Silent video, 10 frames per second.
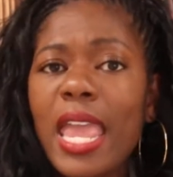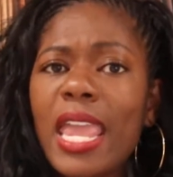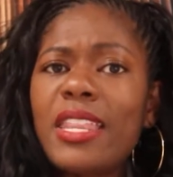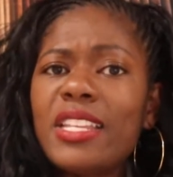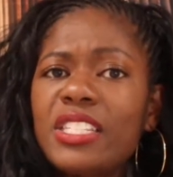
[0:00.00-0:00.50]

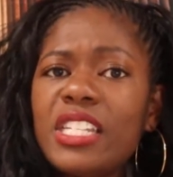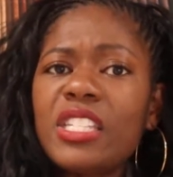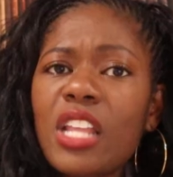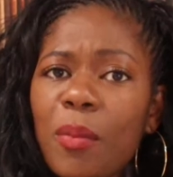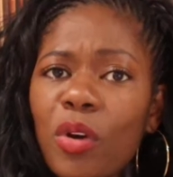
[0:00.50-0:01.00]
And is this
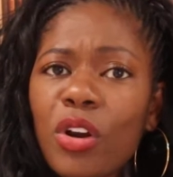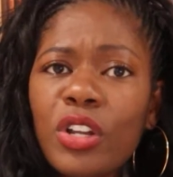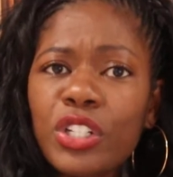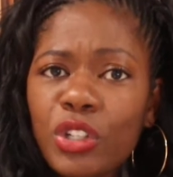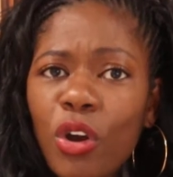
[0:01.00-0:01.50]

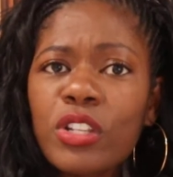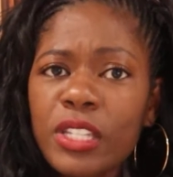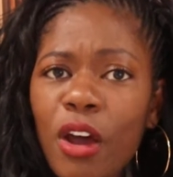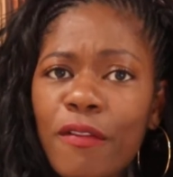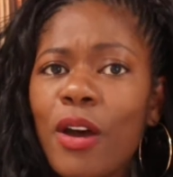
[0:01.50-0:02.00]
number your
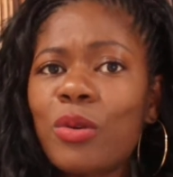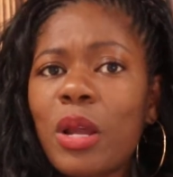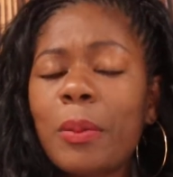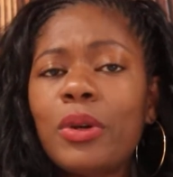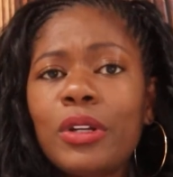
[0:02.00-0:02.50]
cell phone
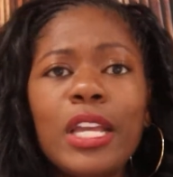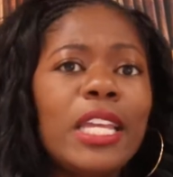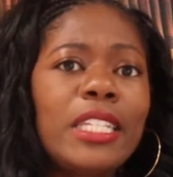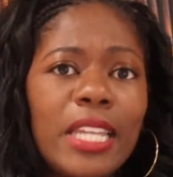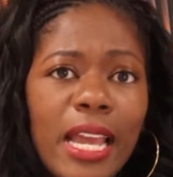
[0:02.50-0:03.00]
number?
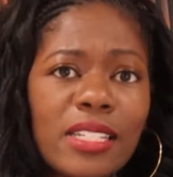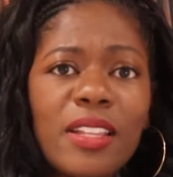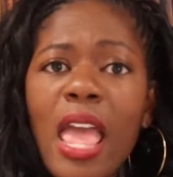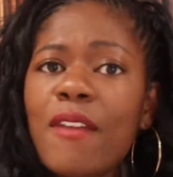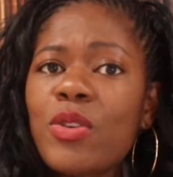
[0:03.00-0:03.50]
Yes.
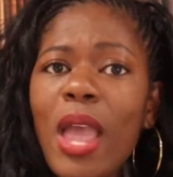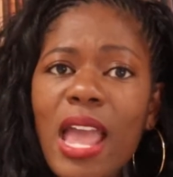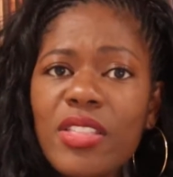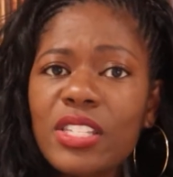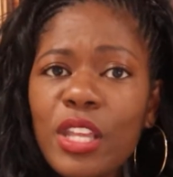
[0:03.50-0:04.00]
And have you
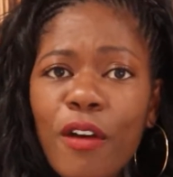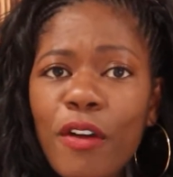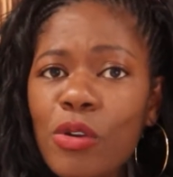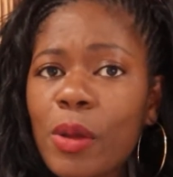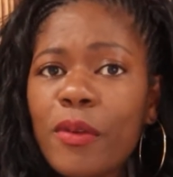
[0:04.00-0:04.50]
had this cell
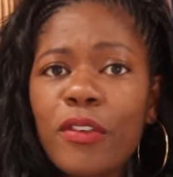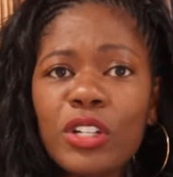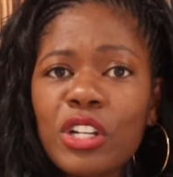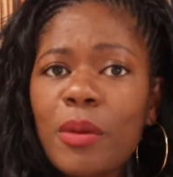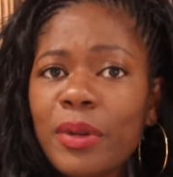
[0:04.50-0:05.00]
phone number for
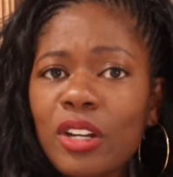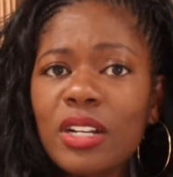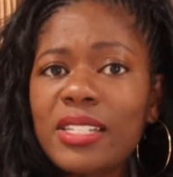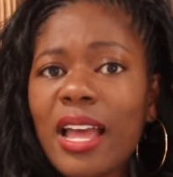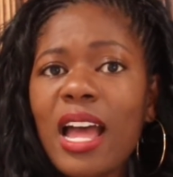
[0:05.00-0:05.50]
a certain
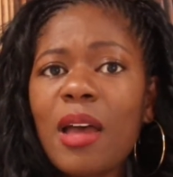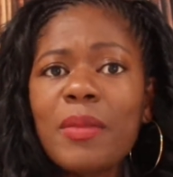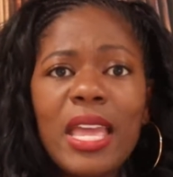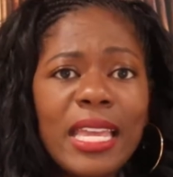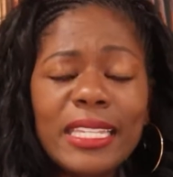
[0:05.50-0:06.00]
period of
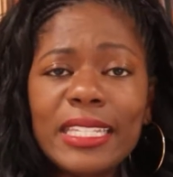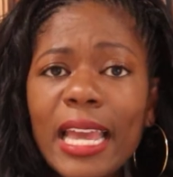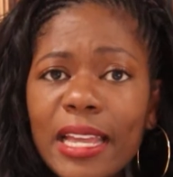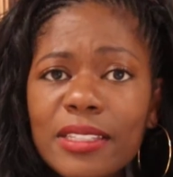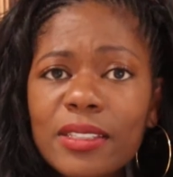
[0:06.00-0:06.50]
time?
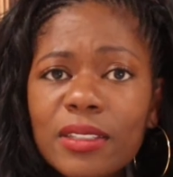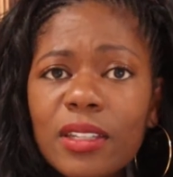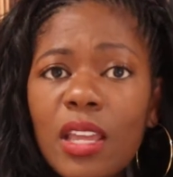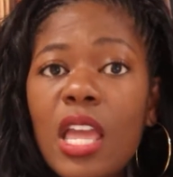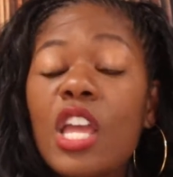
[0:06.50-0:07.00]
Yes.
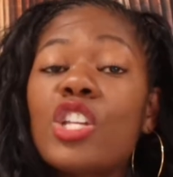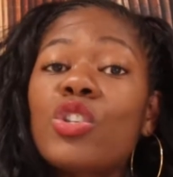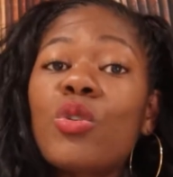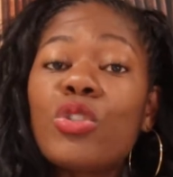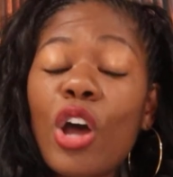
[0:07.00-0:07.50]

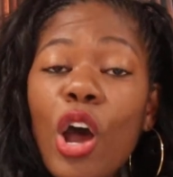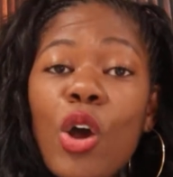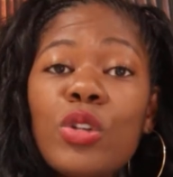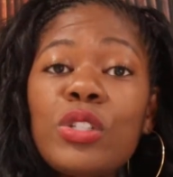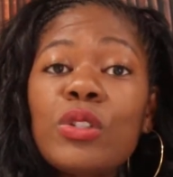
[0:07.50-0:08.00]
So
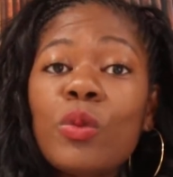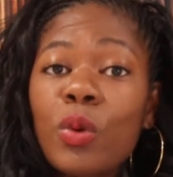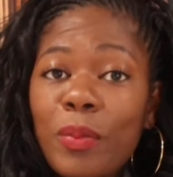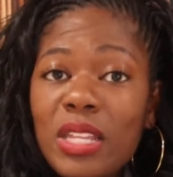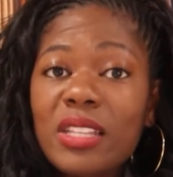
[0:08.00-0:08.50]
those
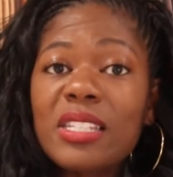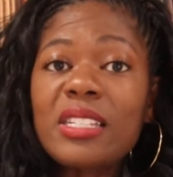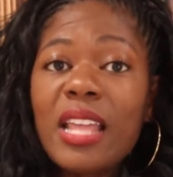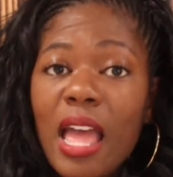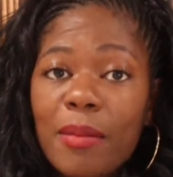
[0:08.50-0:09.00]
would be the
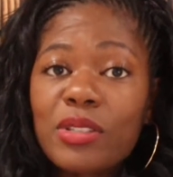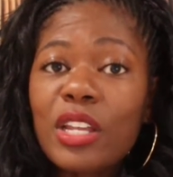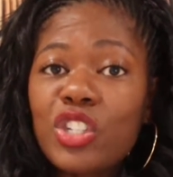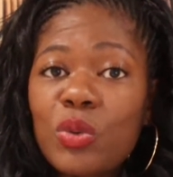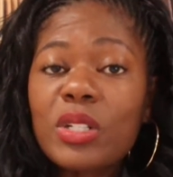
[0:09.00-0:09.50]
steps
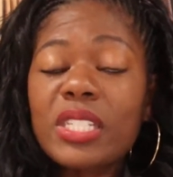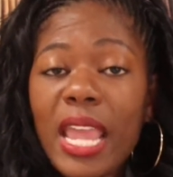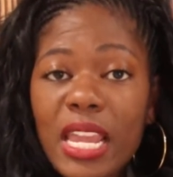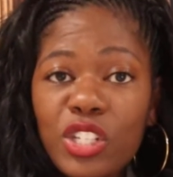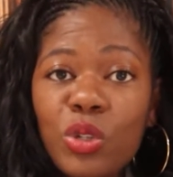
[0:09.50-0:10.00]
that you would
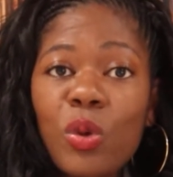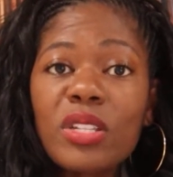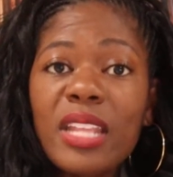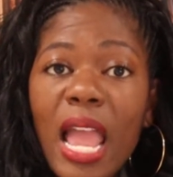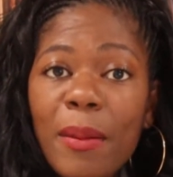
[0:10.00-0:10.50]
take to
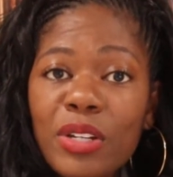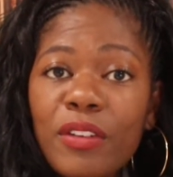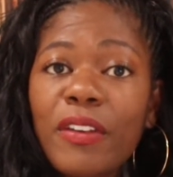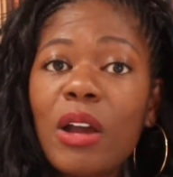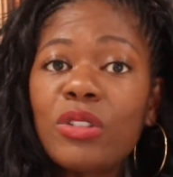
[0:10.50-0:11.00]
establish a
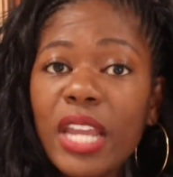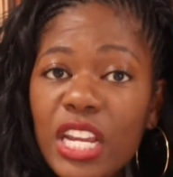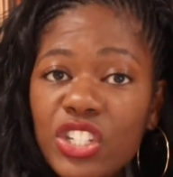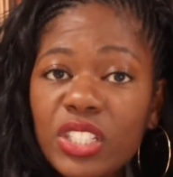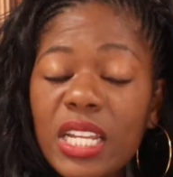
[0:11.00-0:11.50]

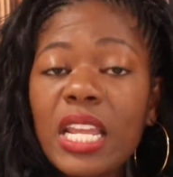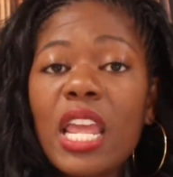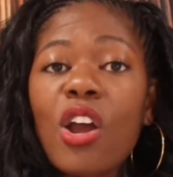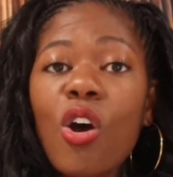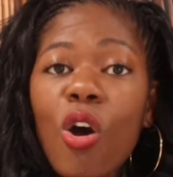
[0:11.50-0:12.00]
foundation
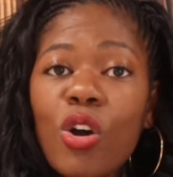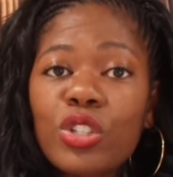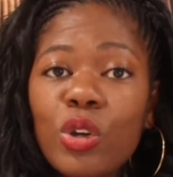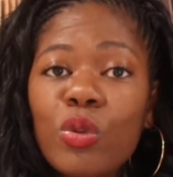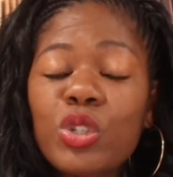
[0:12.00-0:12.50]
and
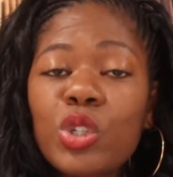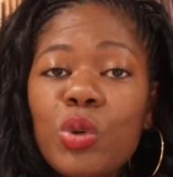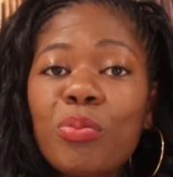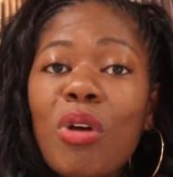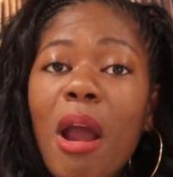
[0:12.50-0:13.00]
also to
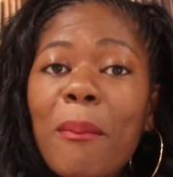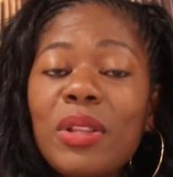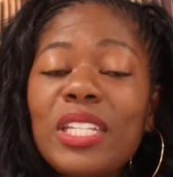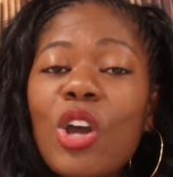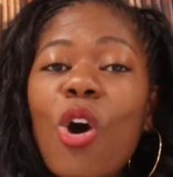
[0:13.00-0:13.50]

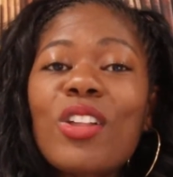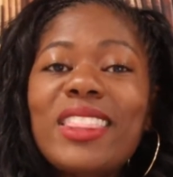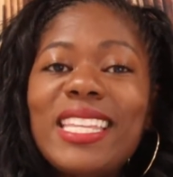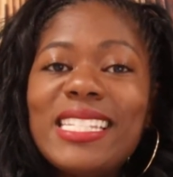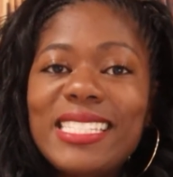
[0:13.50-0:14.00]
properly
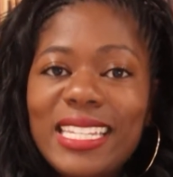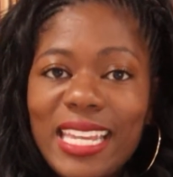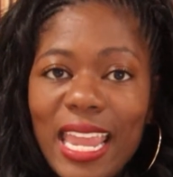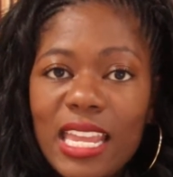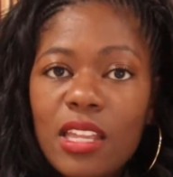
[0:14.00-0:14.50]

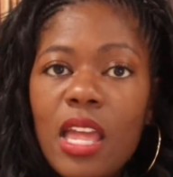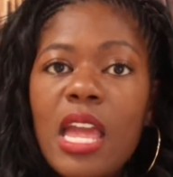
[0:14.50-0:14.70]
authenticate